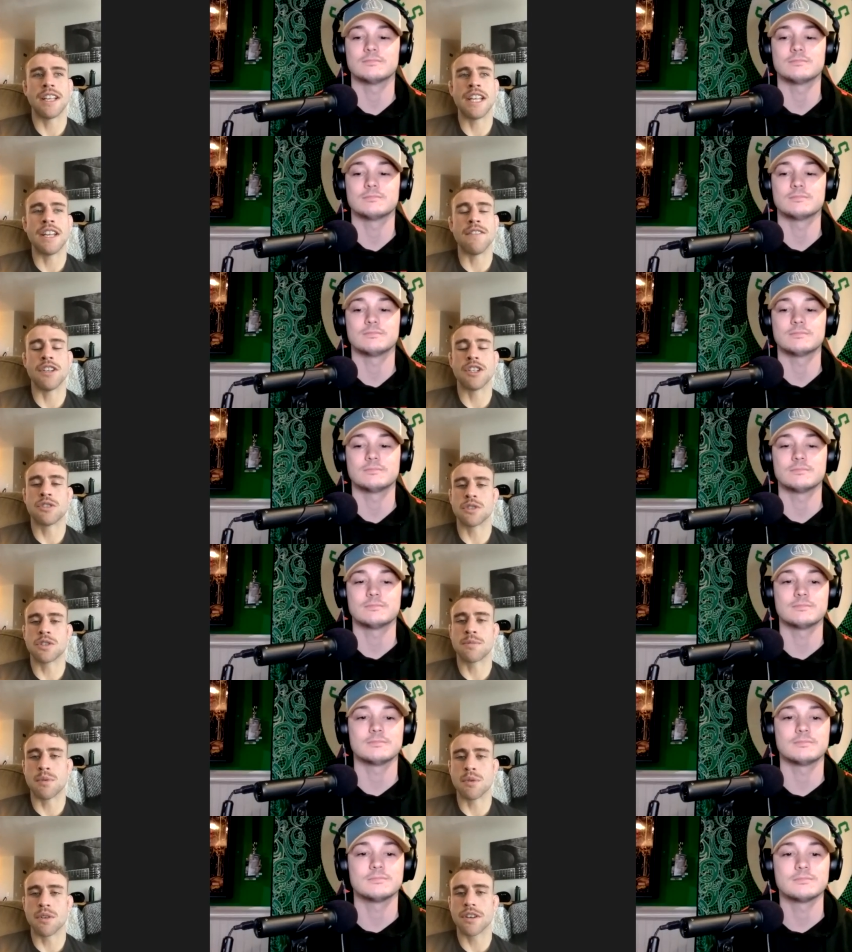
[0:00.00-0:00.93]
Speaker 1: individual
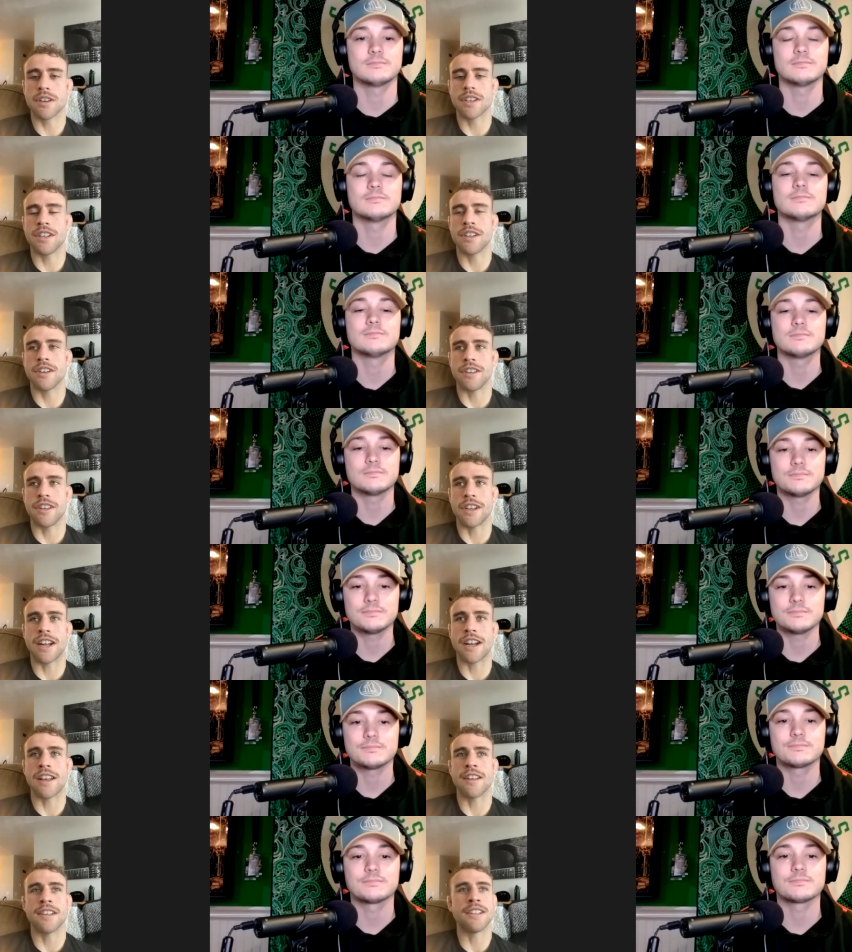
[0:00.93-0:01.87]
sport. You know, you
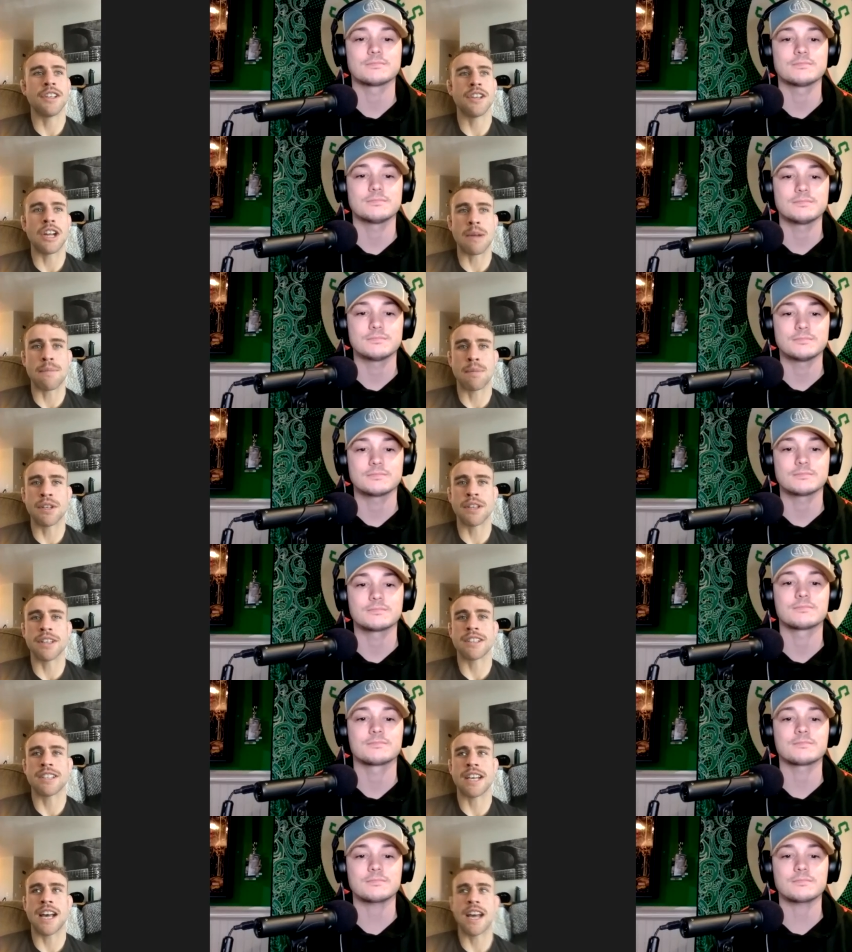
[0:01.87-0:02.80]
gotta put in the
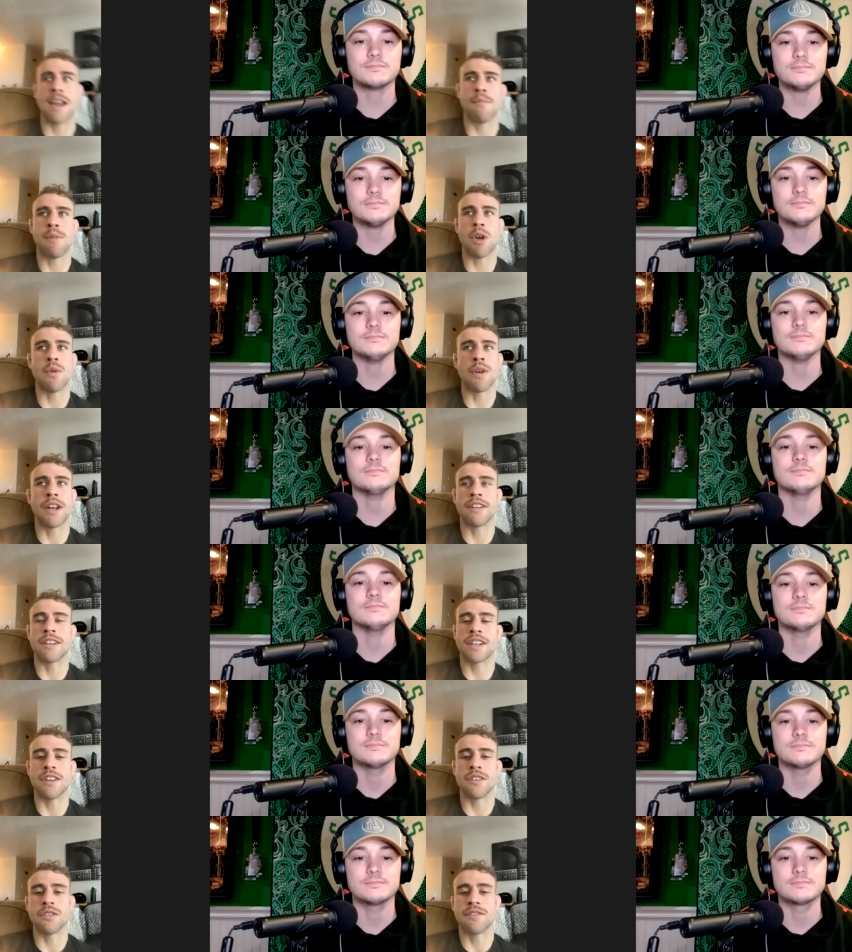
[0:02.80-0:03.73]
time. No one
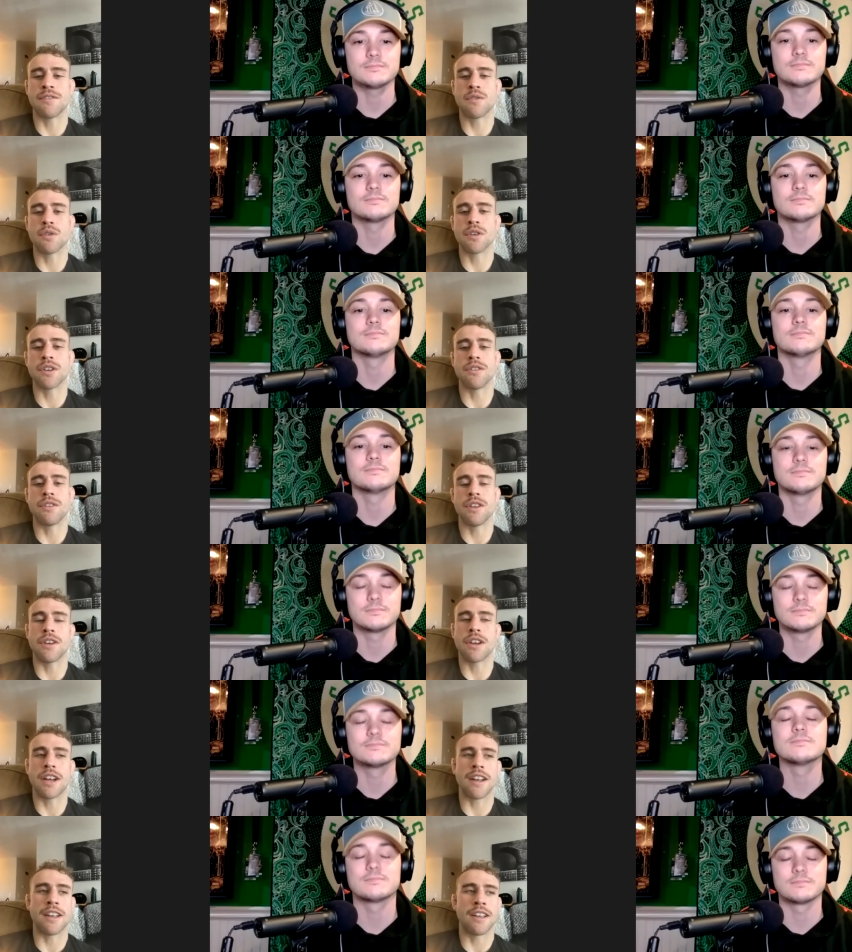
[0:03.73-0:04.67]
can do it for you. You
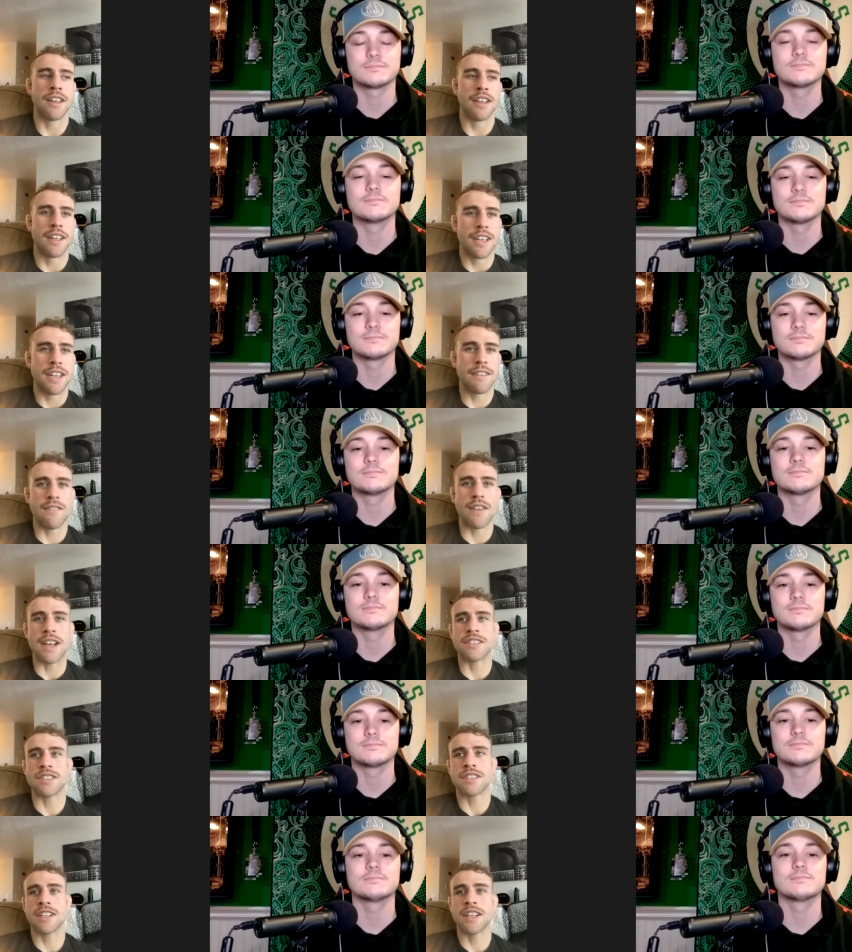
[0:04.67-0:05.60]
gotta
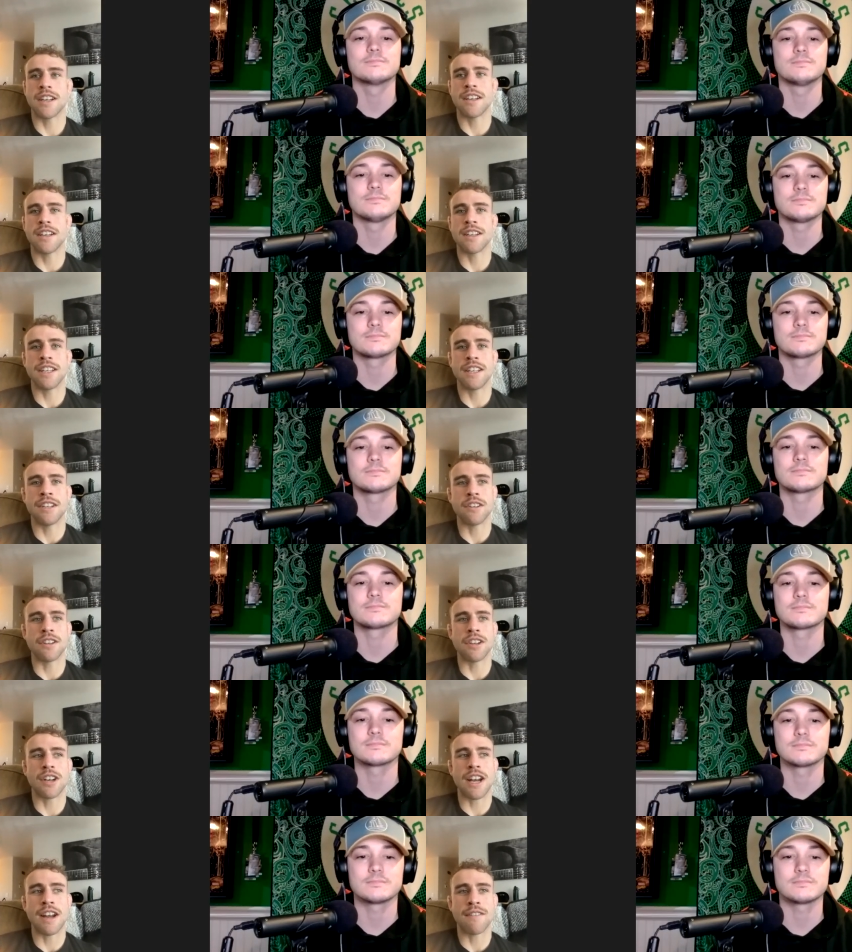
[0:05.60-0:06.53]
invest, you know,
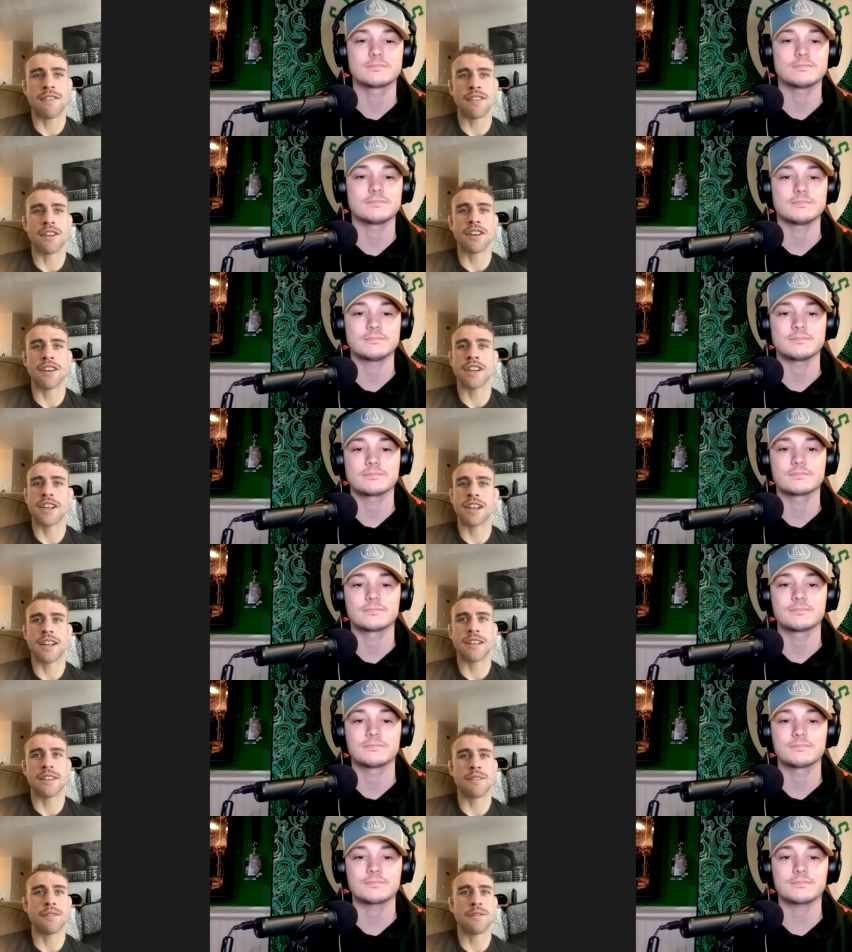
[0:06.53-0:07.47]
your effort. You
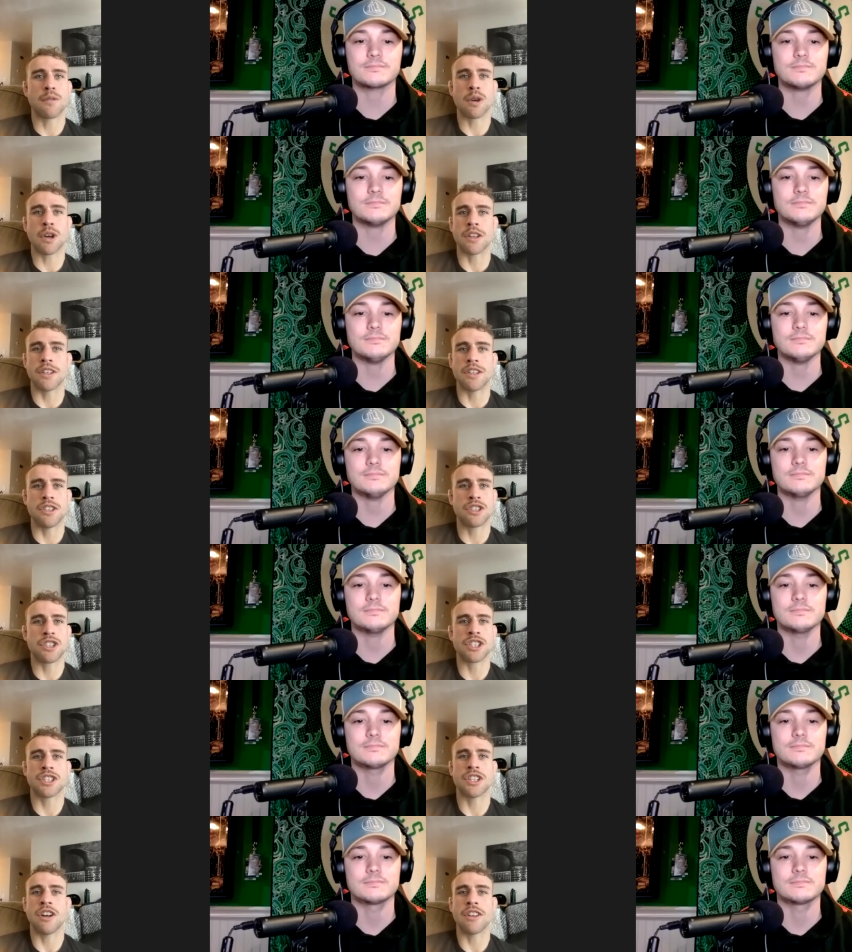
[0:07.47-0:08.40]
gotta work on the
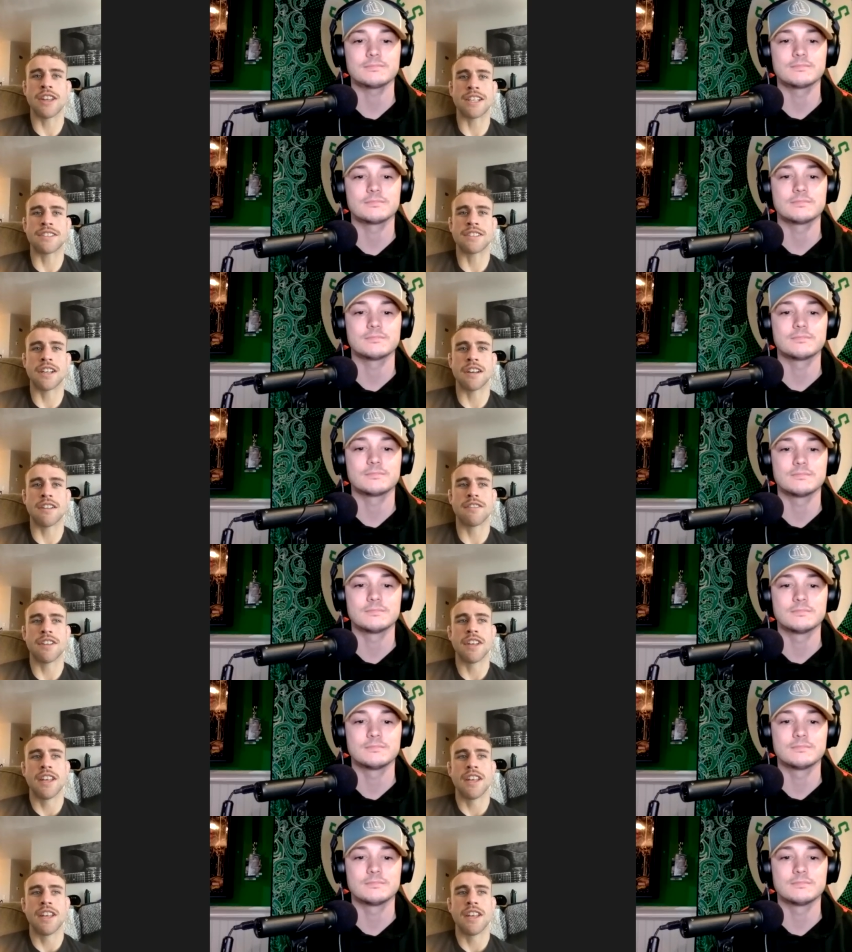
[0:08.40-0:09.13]
nutrition, all that stuff.